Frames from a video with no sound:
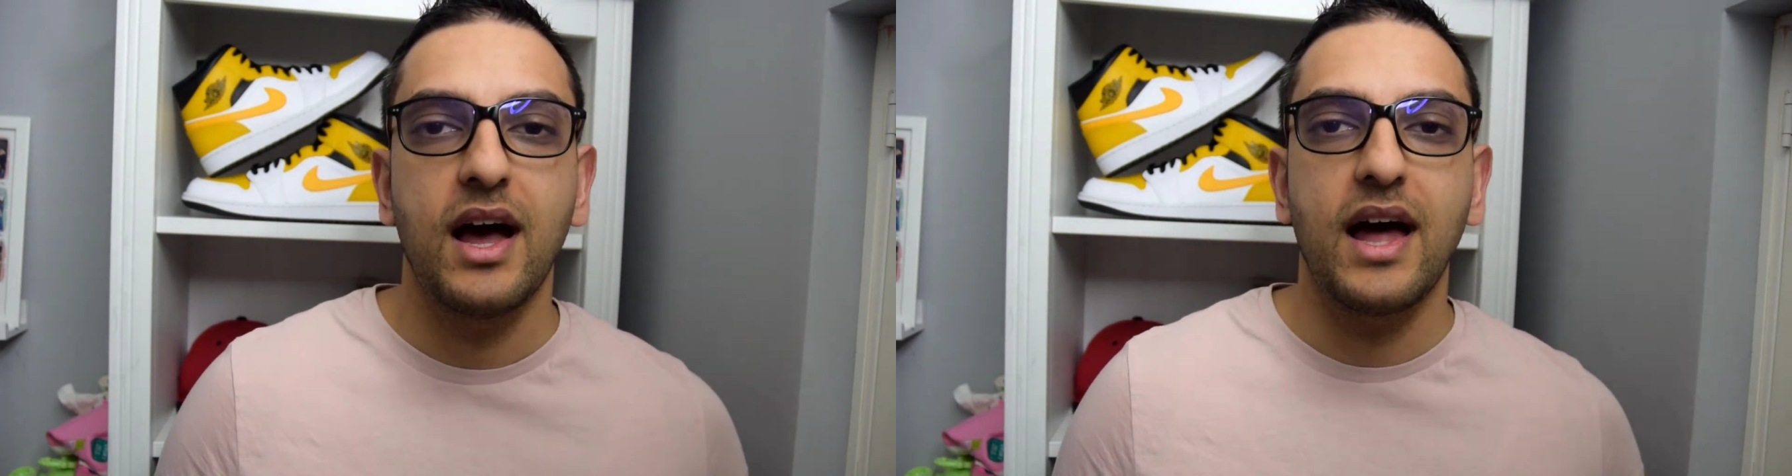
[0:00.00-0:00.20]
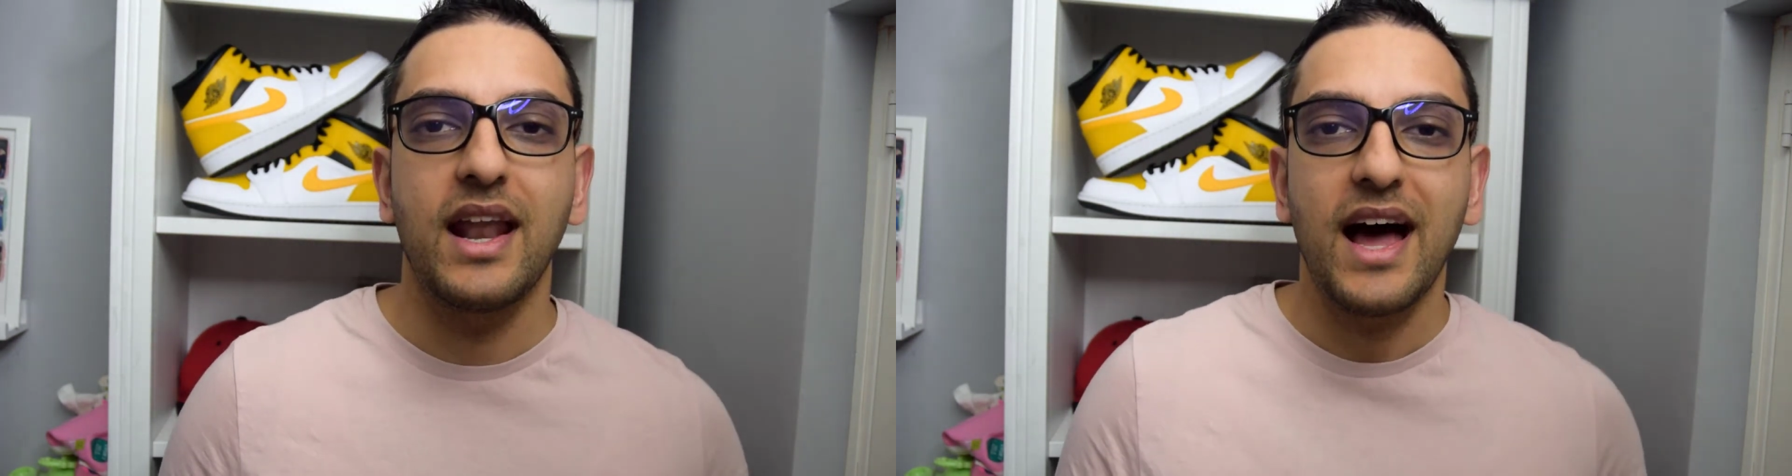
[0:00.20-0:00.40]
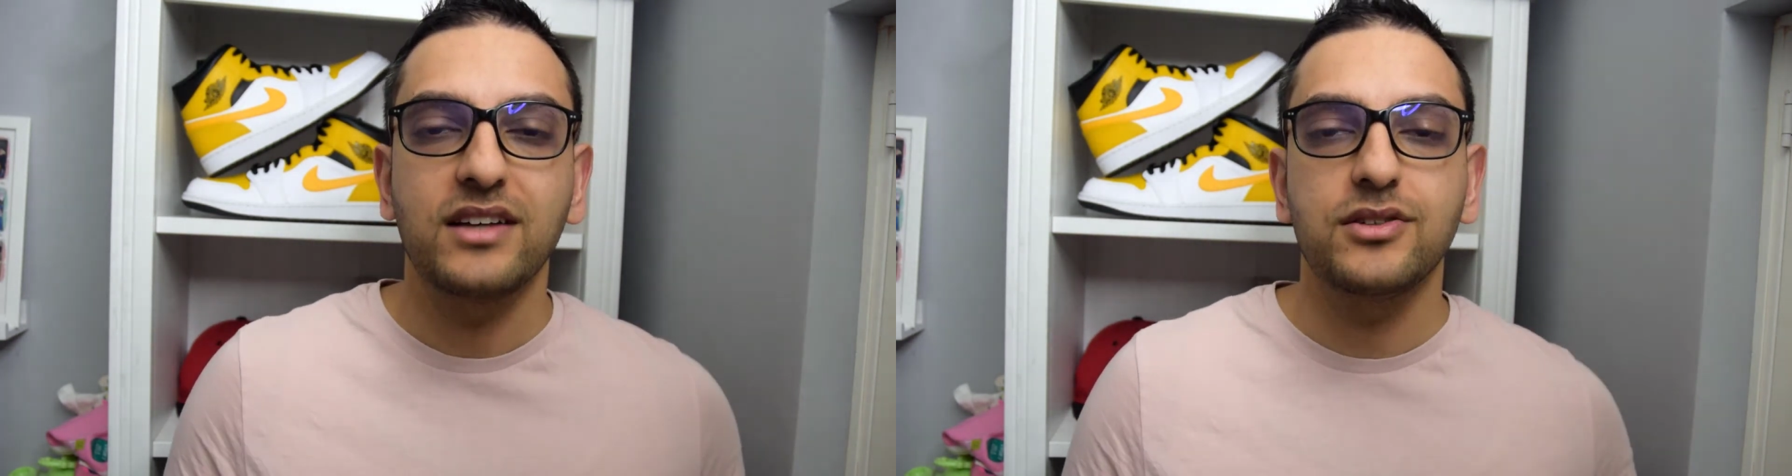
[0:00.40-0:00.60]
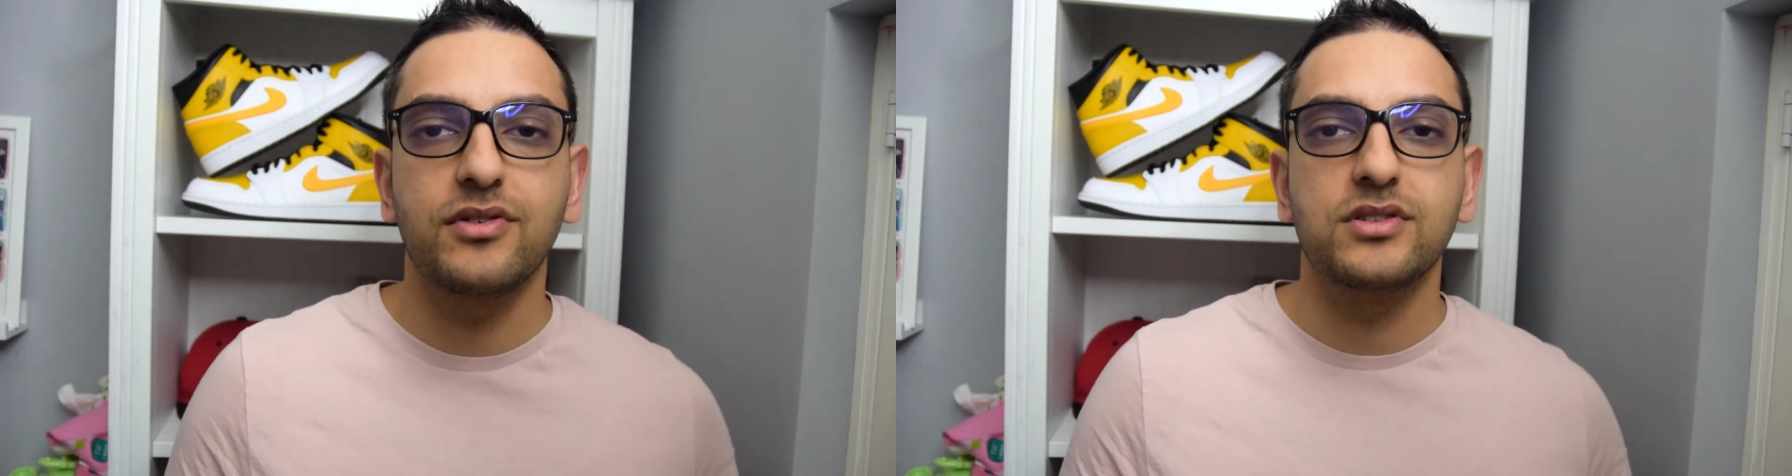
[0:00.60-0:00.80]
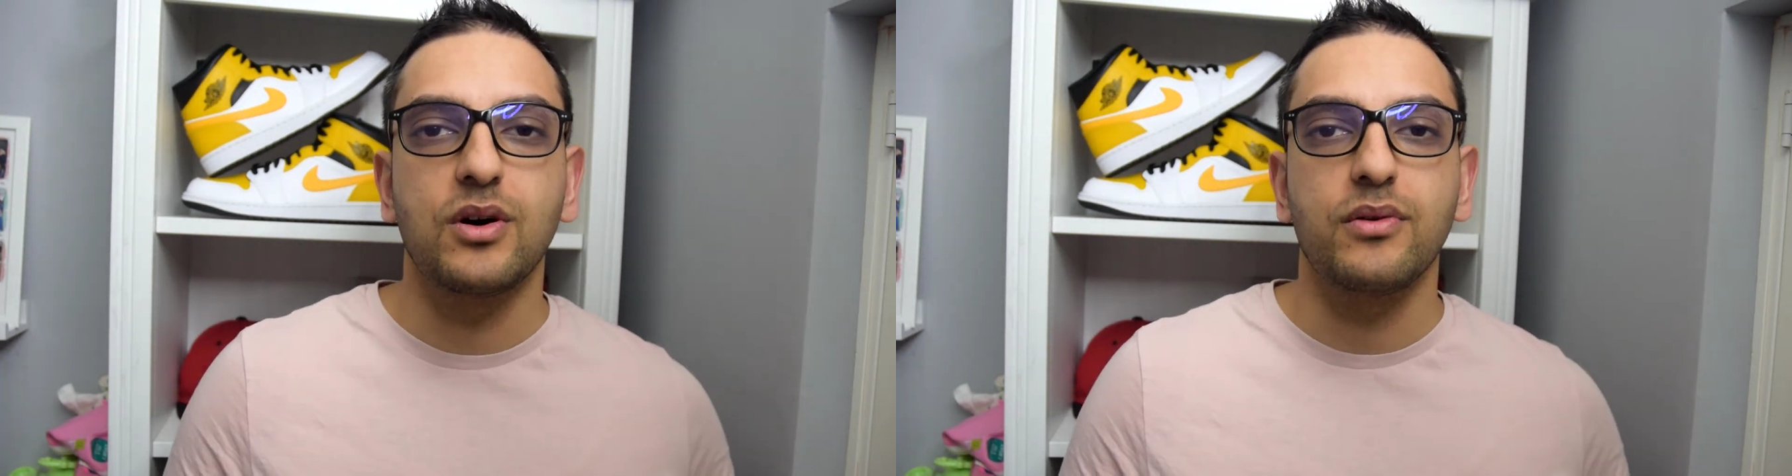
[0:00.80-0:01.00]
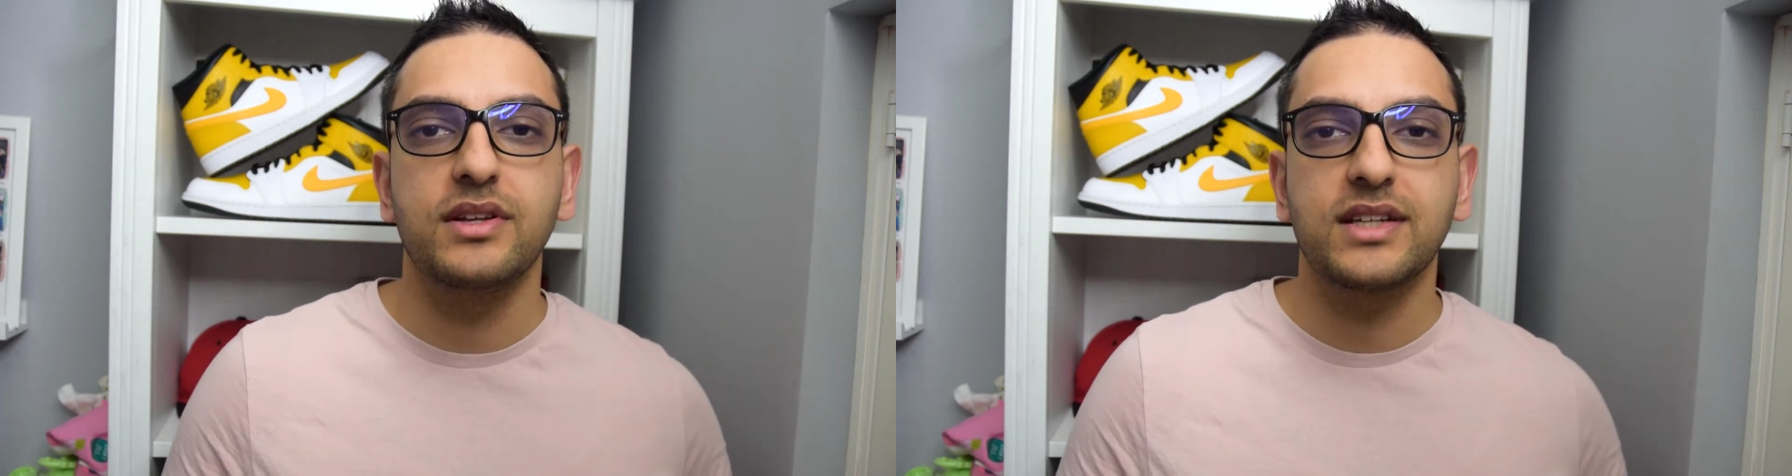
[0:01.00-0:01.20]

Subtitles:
And as a result, this